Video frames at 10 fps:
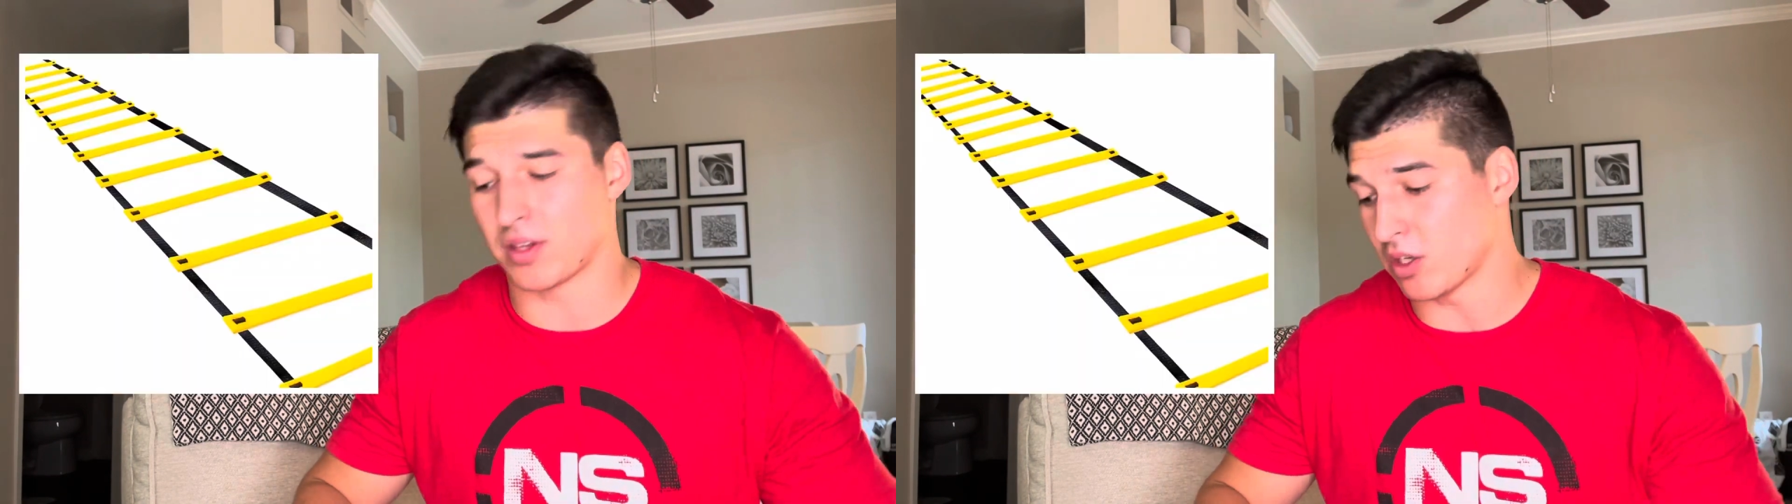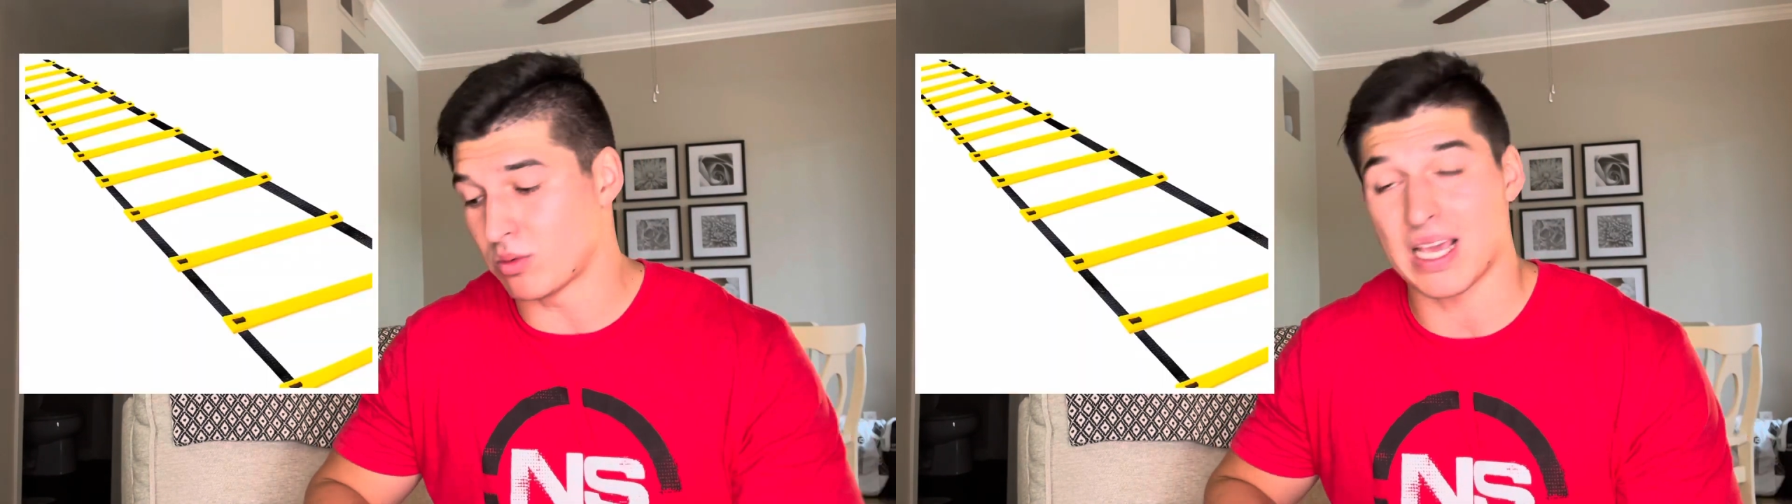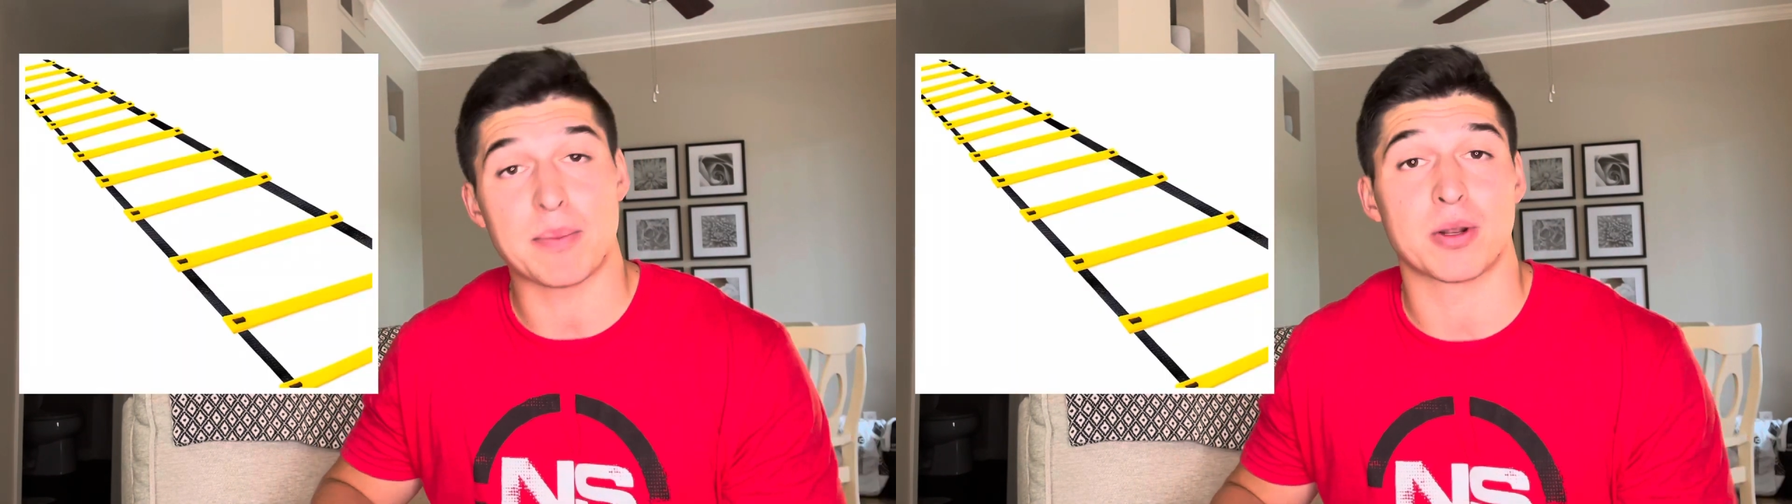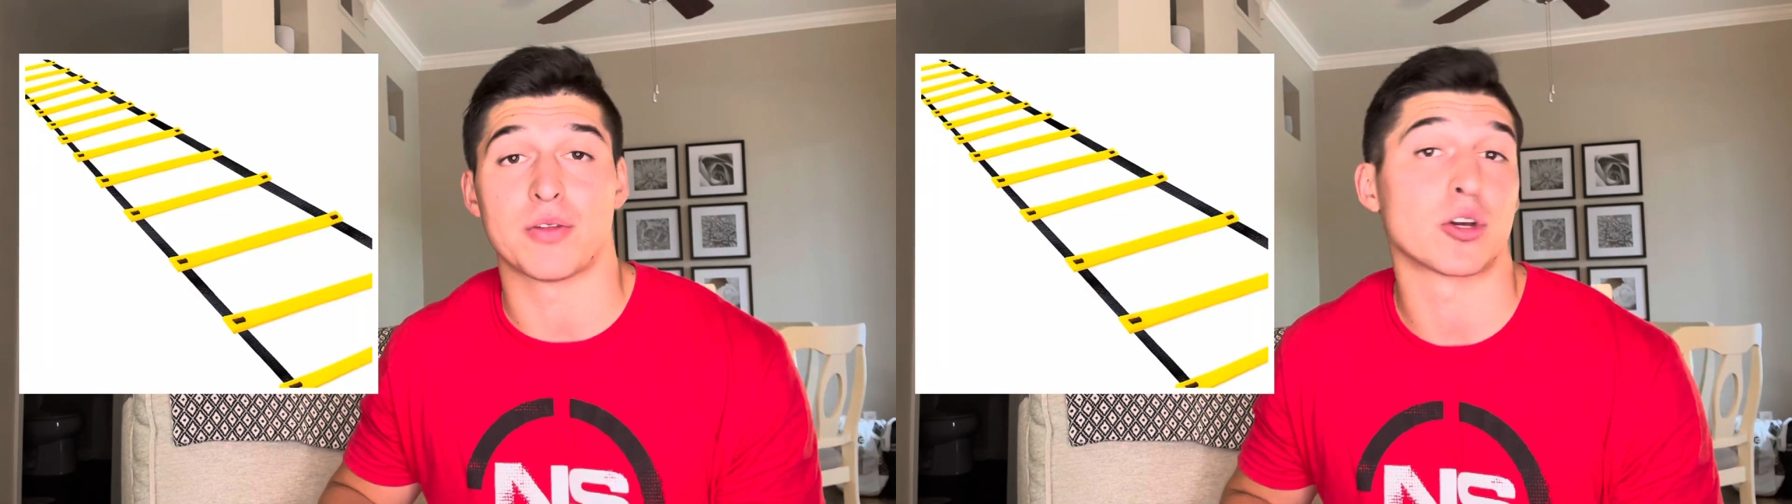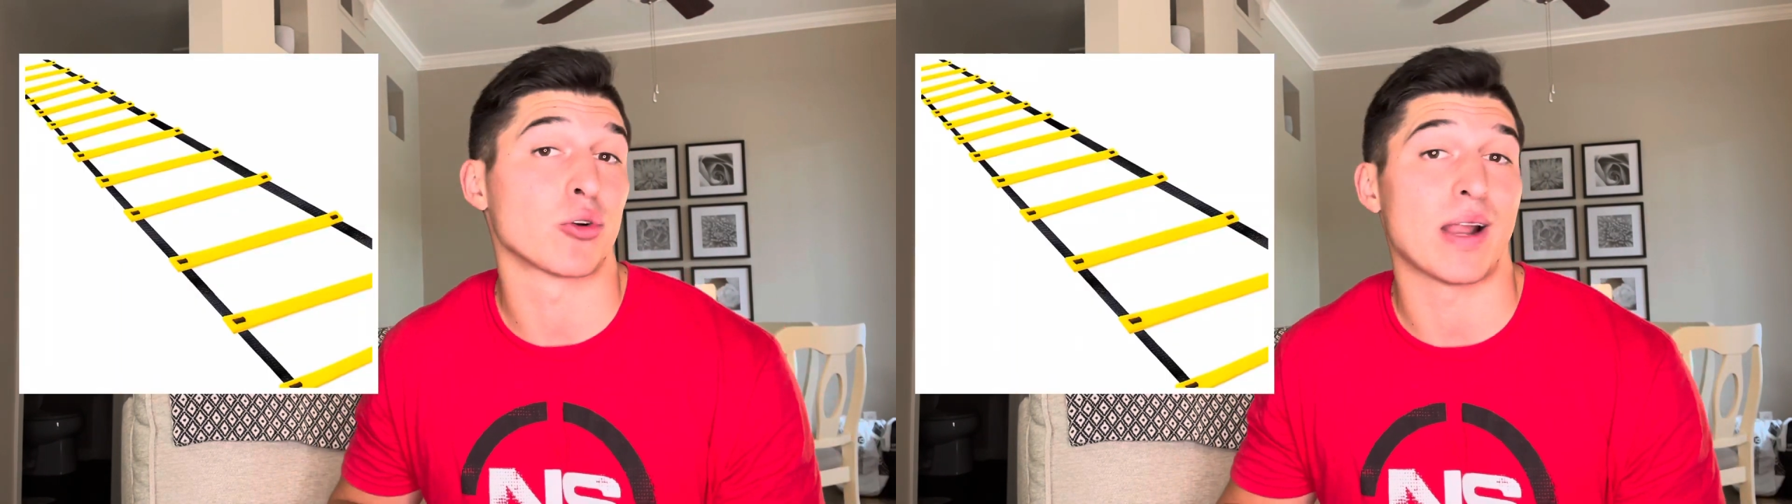you tape it
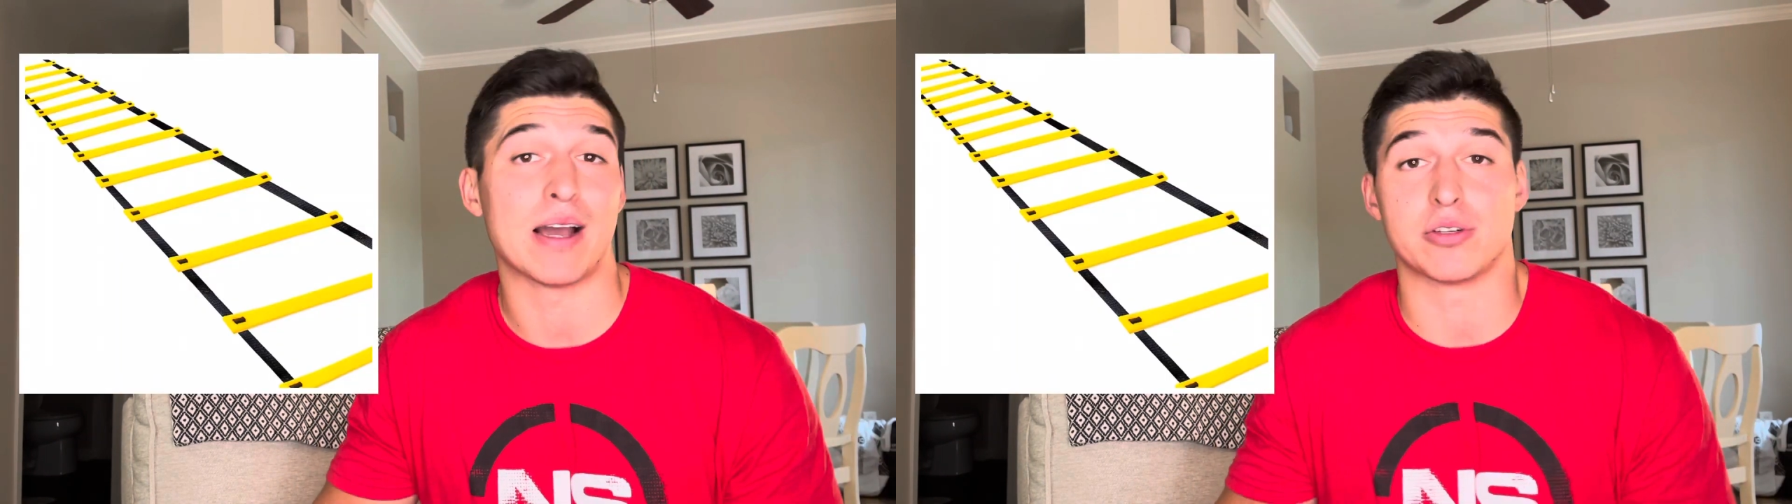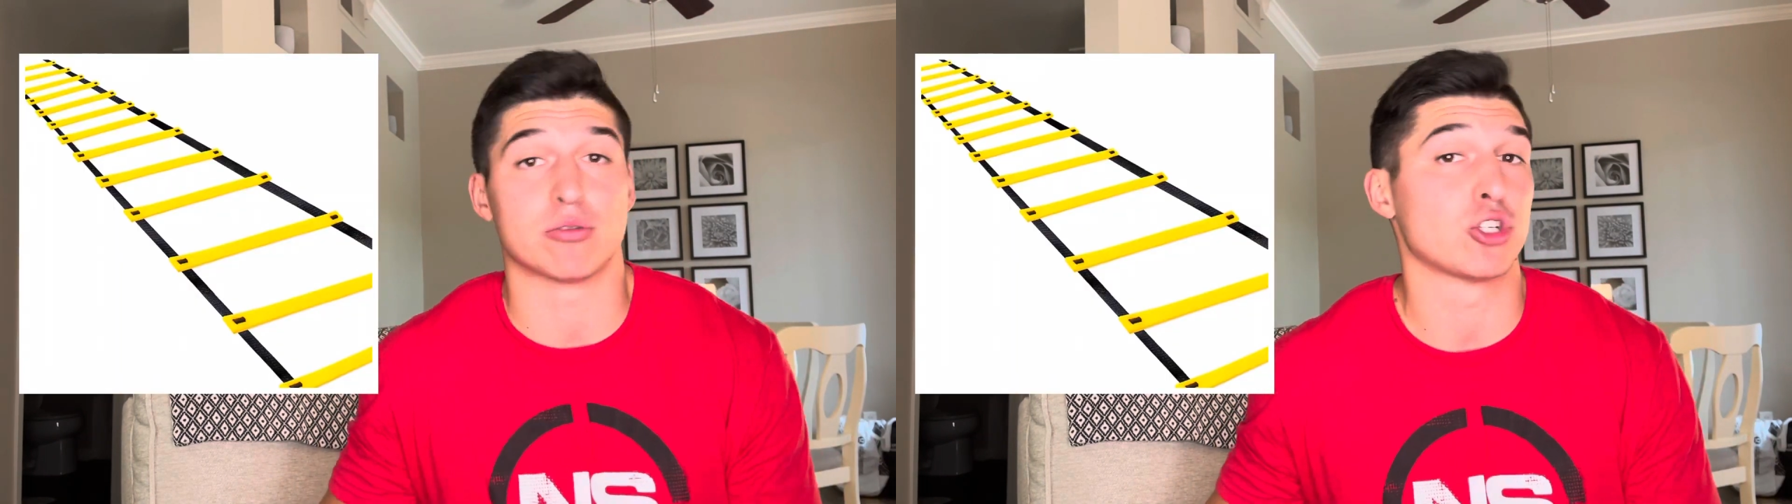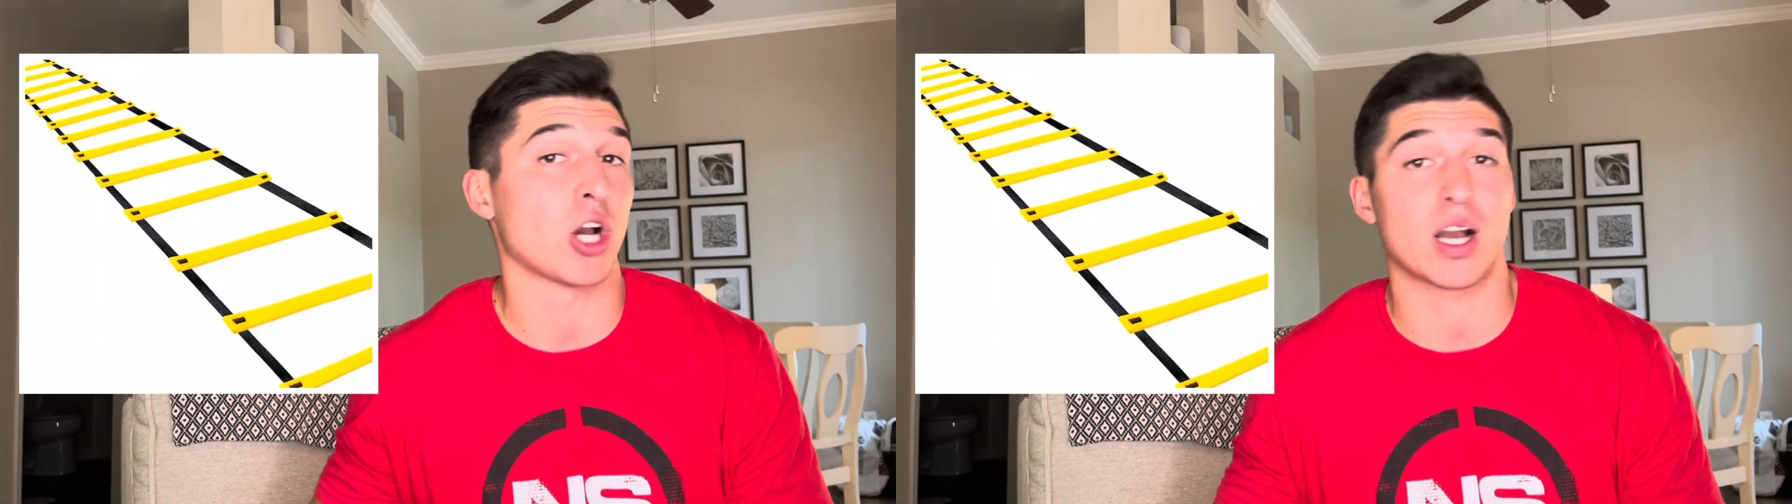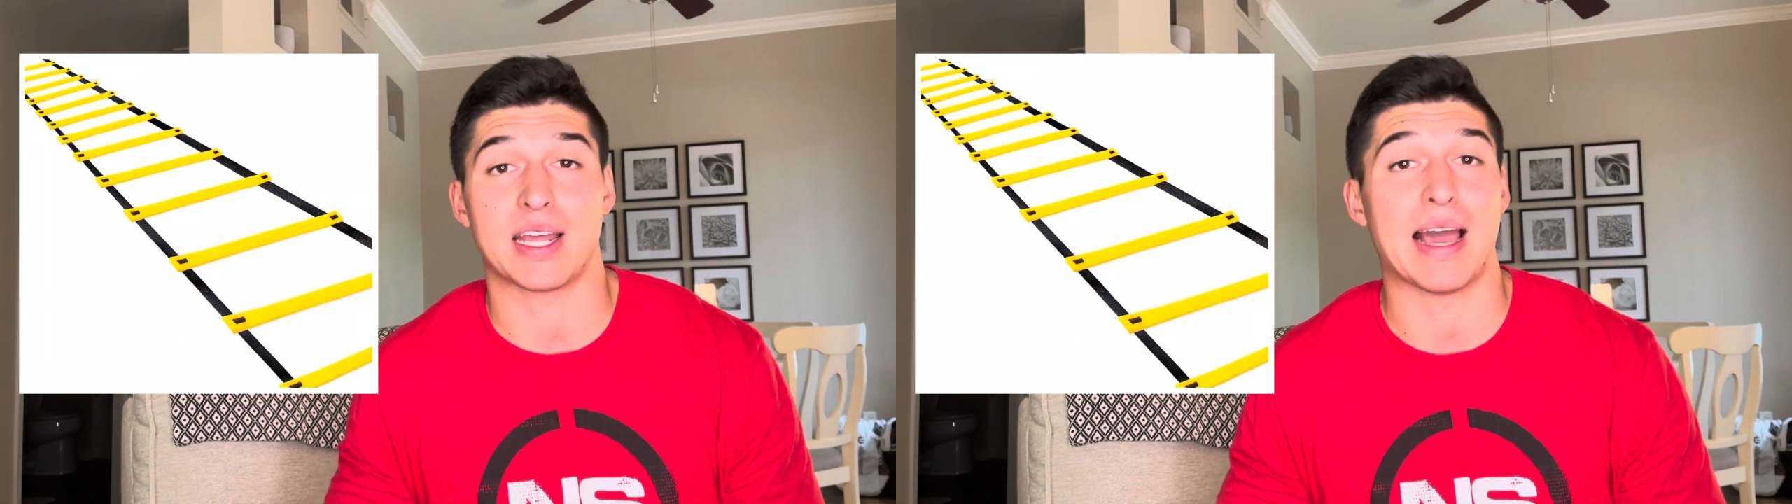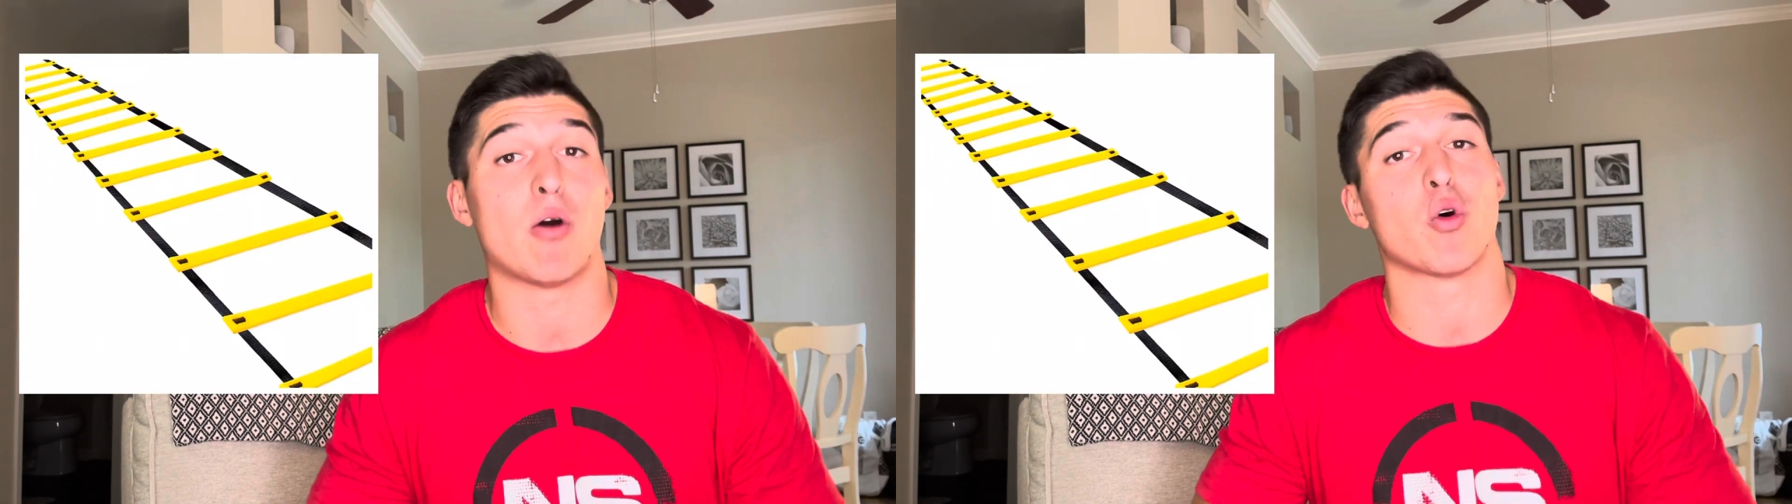on the ground, you
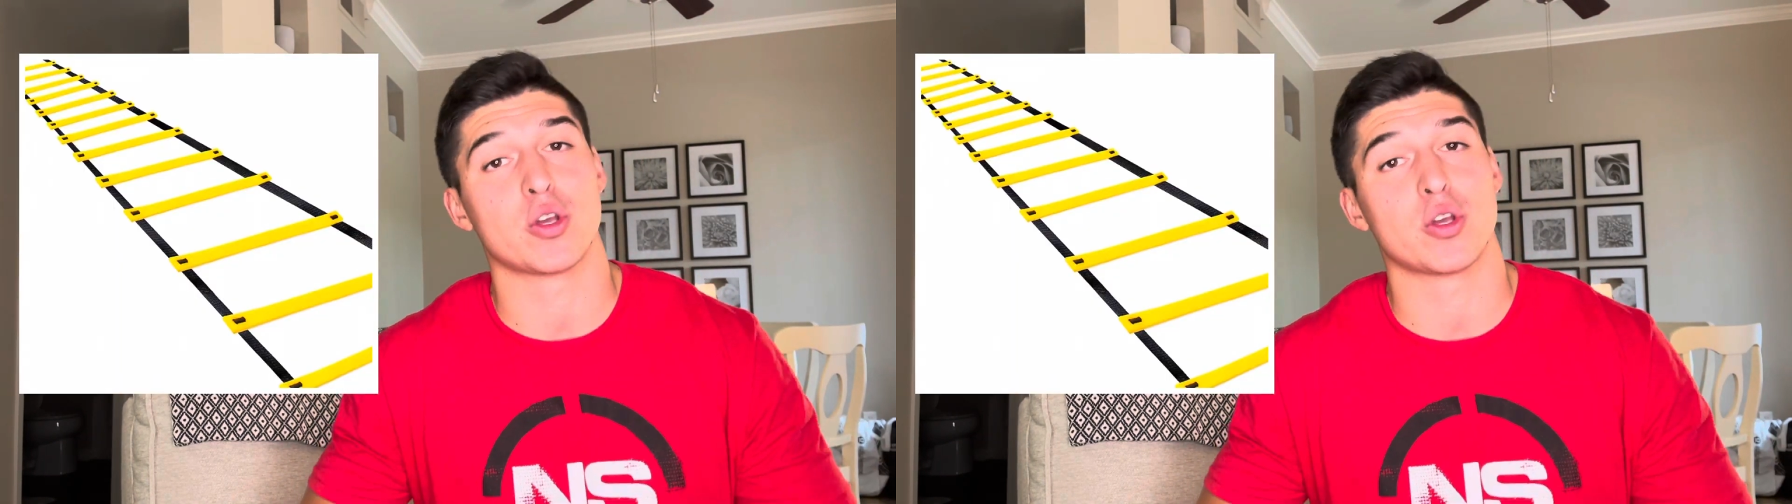chalk it out,